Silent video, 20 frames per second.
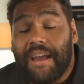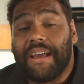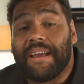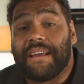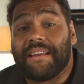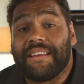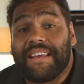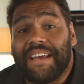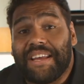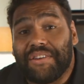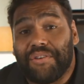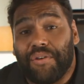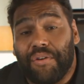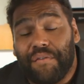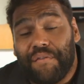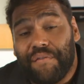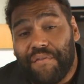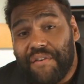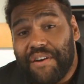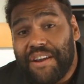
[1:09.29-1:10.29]
and get your
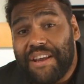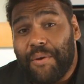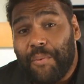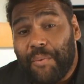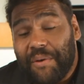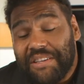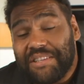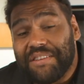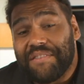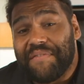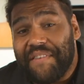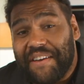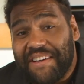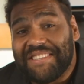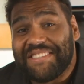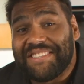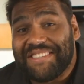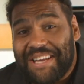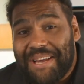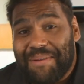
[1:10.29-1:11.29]
free winter veg
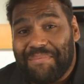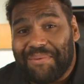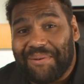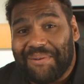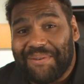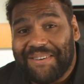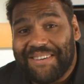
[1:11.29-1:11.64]
sample.